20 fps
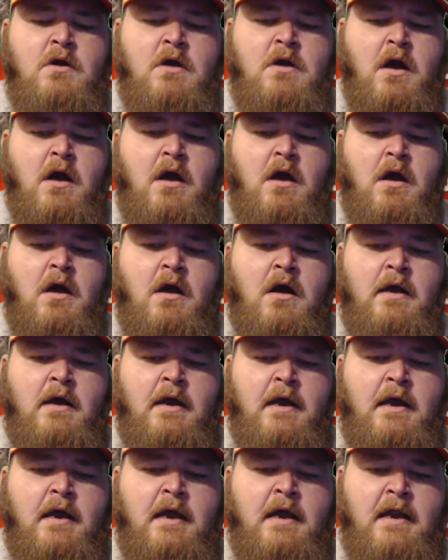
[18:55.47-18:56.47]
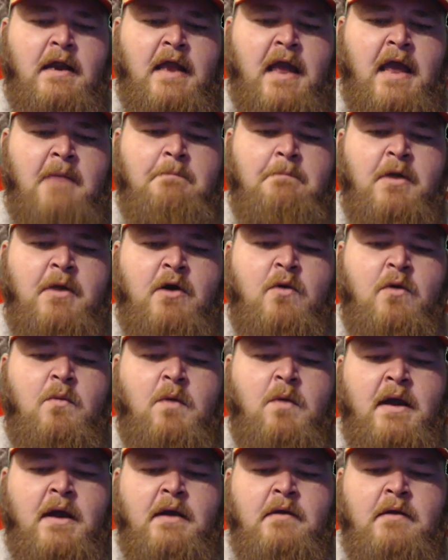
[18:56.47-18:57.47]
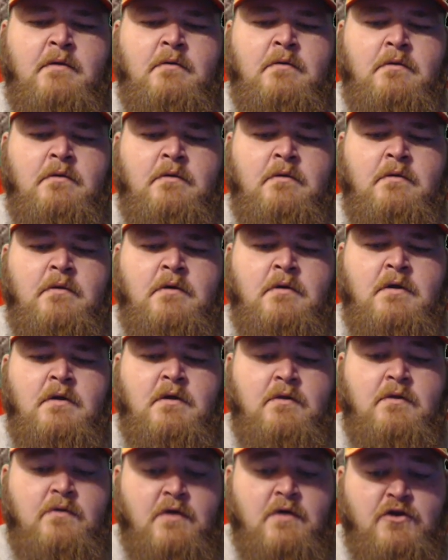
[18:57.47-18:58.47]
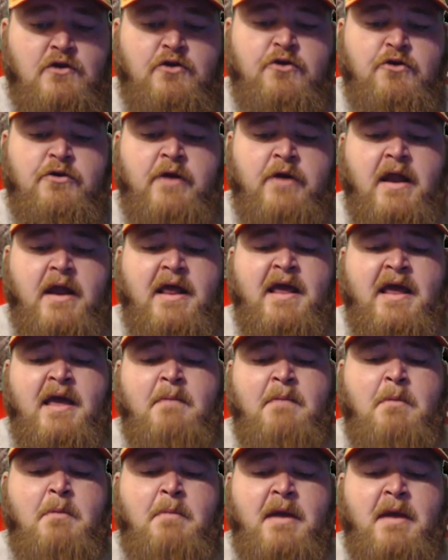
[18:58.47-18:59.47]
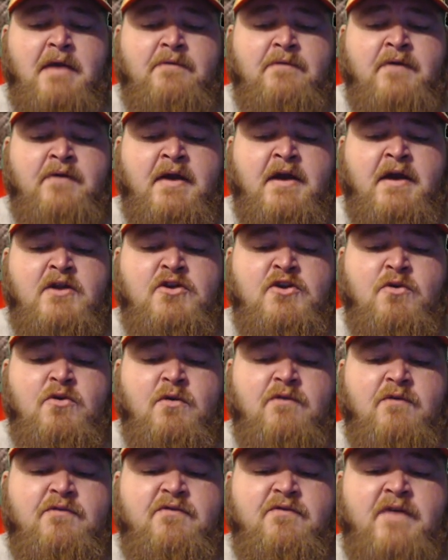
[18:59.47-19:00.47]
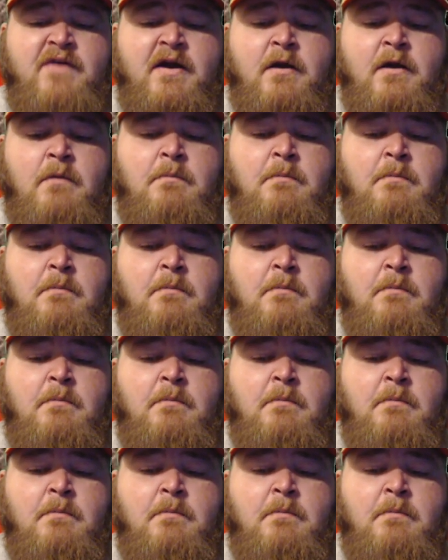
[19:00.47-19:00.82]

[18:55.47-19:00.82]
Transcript: and that bell rang, then you're not an MMA fan. You're a fair